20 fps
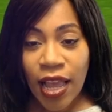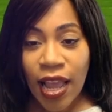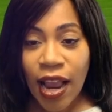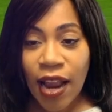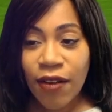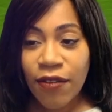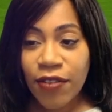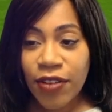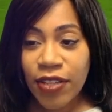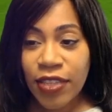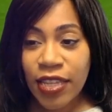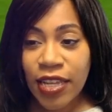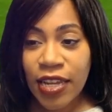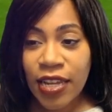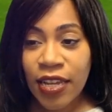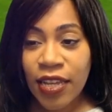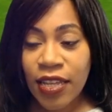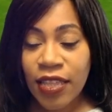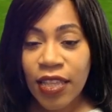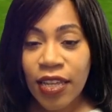
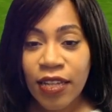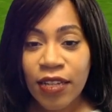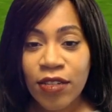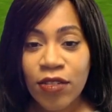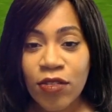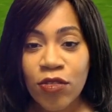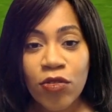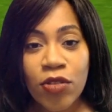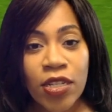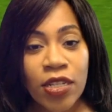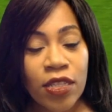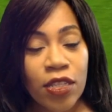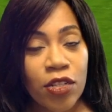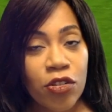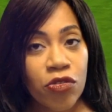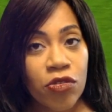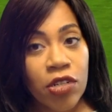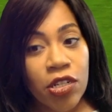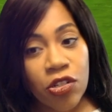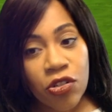Everything that is in the
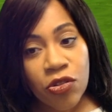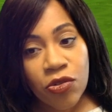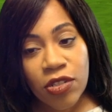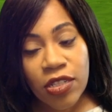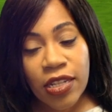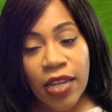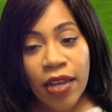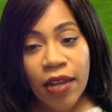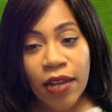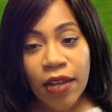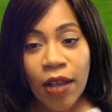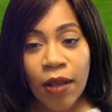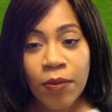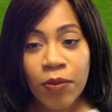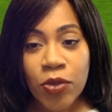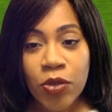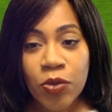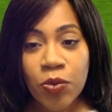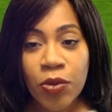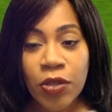traditional set
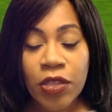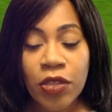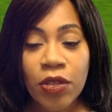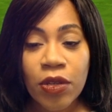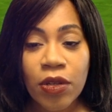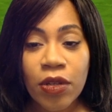comes with